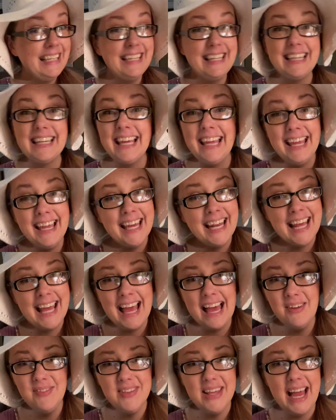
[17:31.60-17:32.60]
Can't
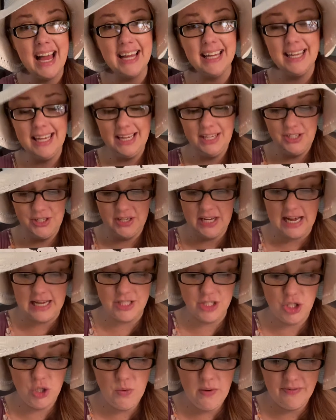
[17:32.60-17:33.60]
have that, can you
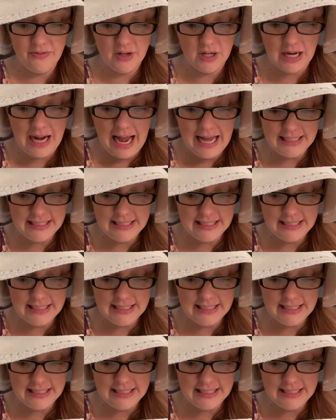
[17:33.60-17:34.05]
guys? You have got